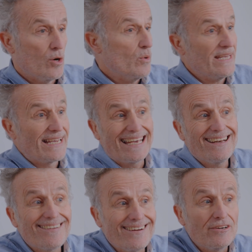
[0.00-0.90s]
or where you
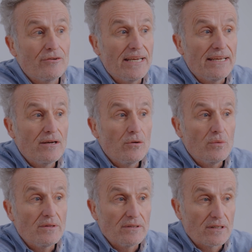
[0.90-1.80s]
cannot agree
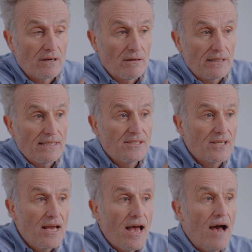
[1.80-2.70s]
with your colleagues
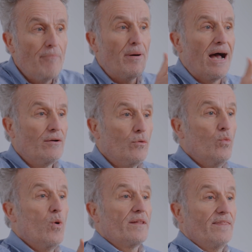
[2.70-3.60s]
about
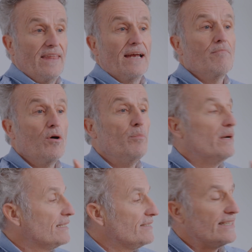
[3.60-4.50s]
what their
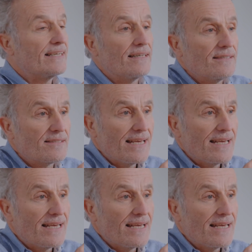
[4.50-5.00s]
mobility class